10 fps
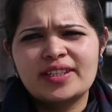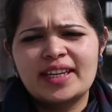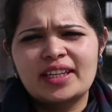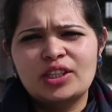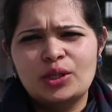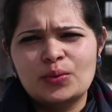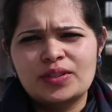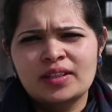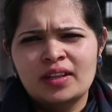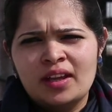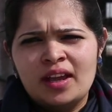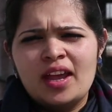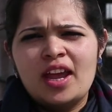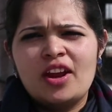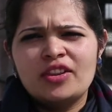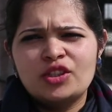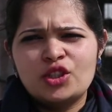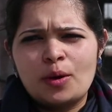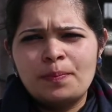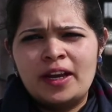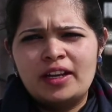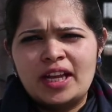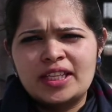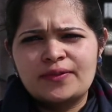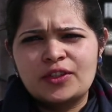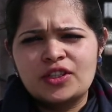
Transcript: estate news. Here are the top headlines for